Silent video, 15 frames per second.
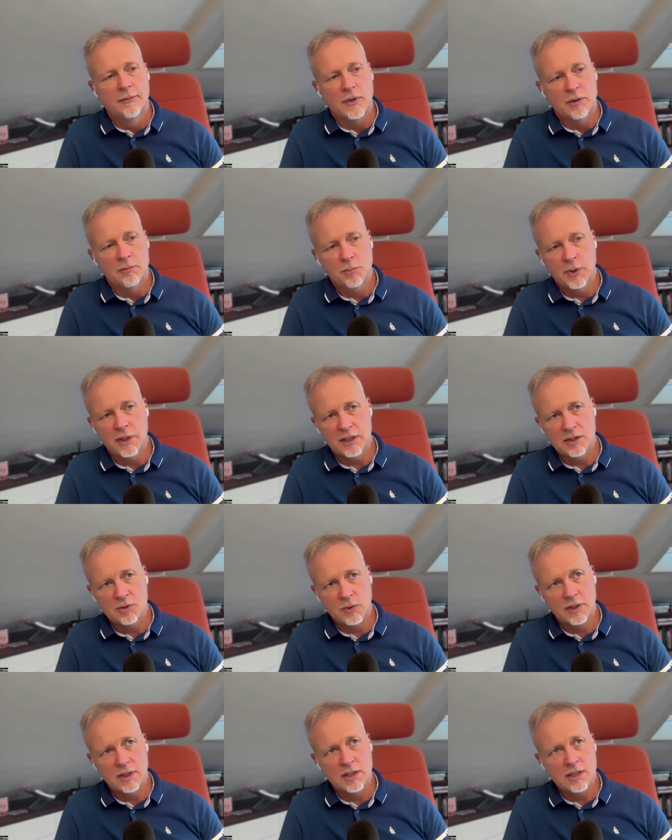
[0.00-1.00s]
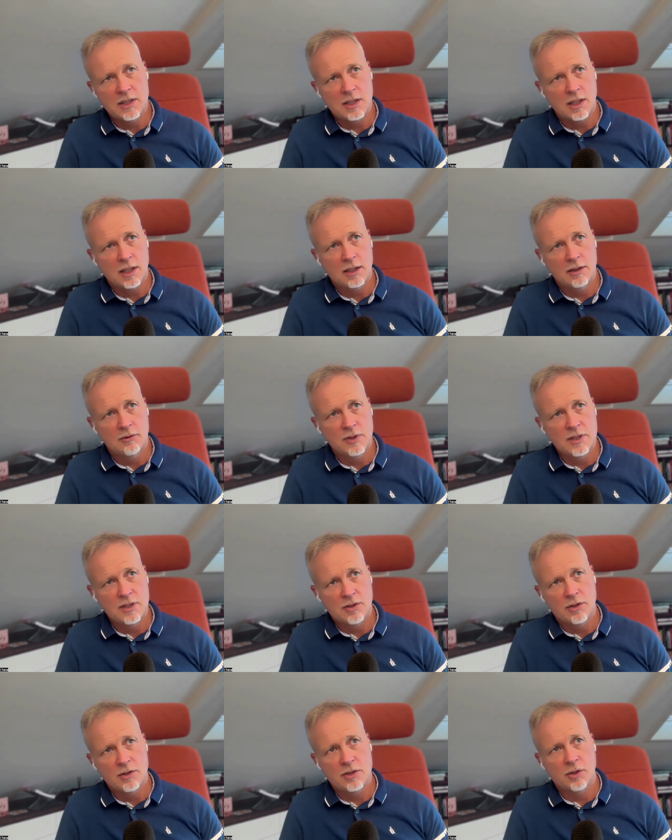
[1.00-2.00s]
A big Swedish
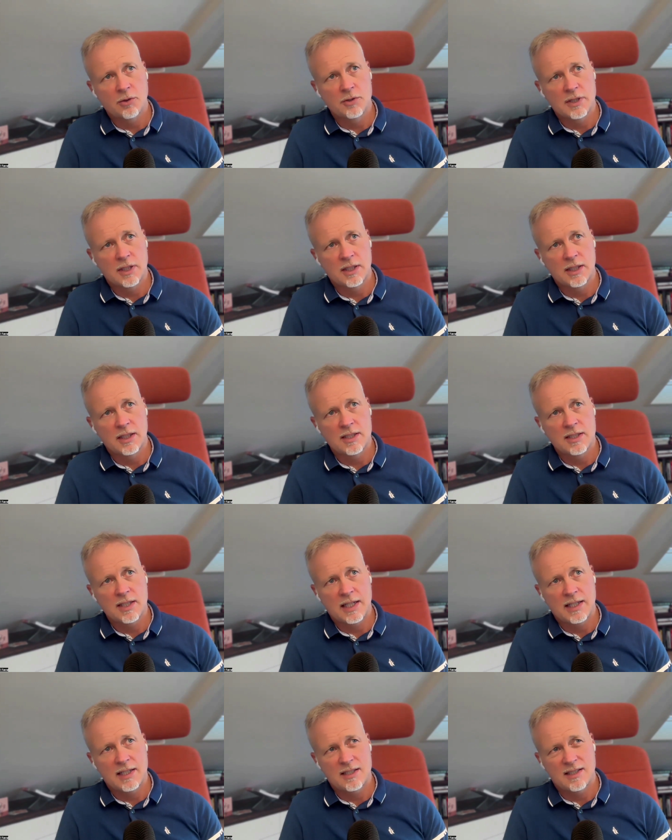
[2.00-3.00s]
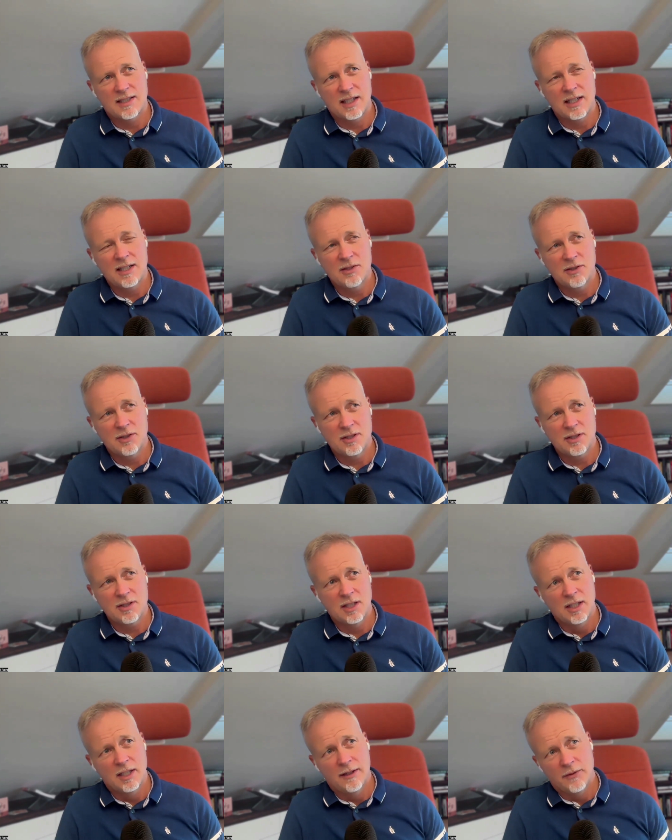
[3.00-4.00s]
research shows that it's as
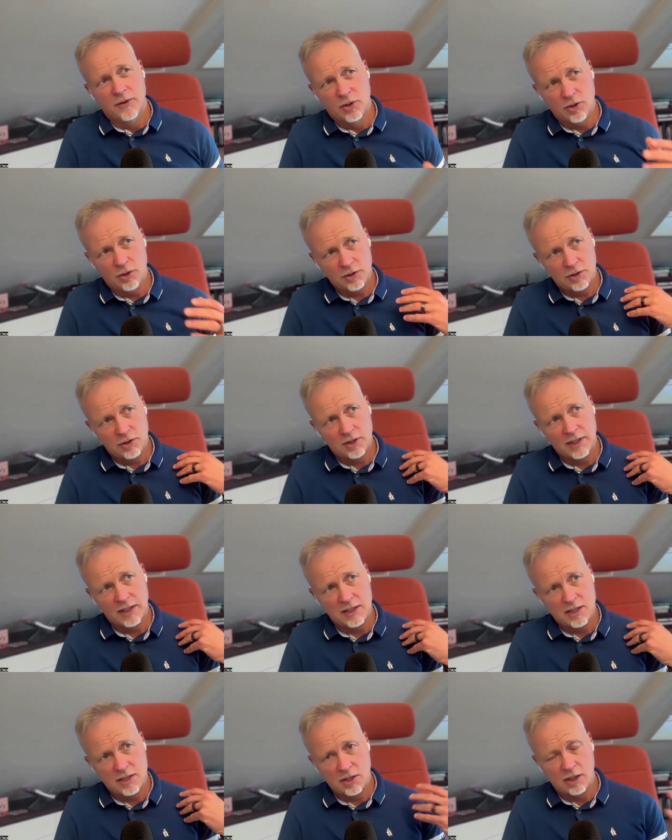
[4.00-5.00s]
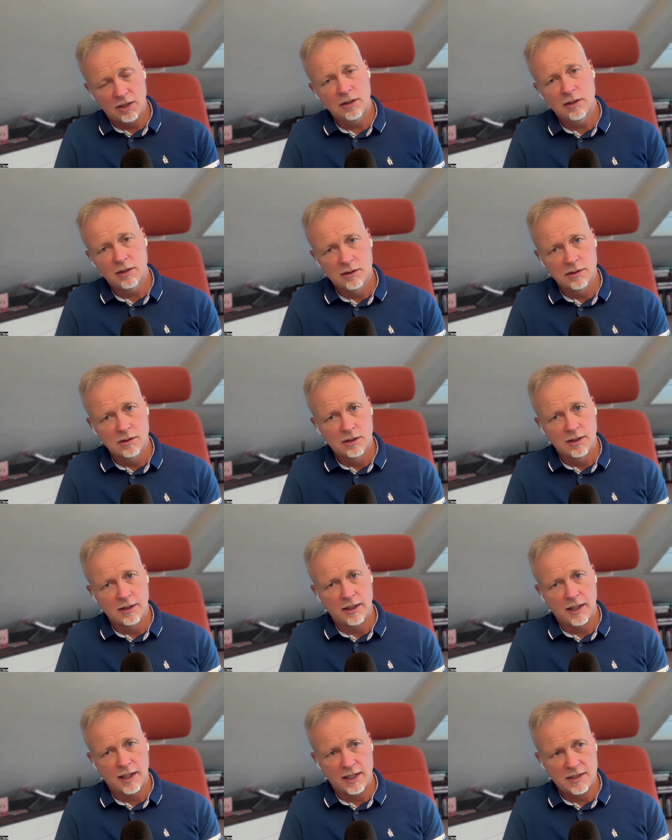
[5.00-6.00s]
dangerous not to get sun
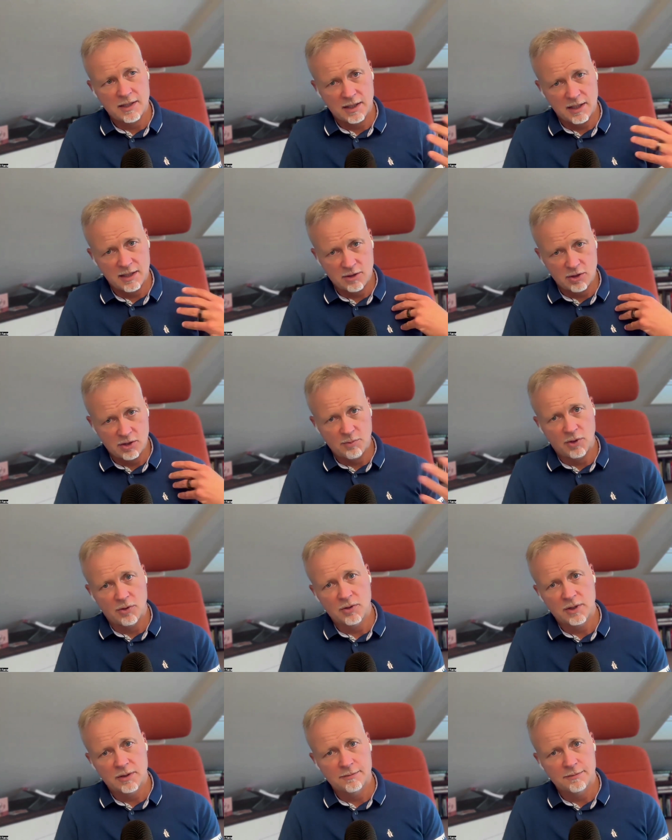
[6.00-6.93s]
as it is to smoke,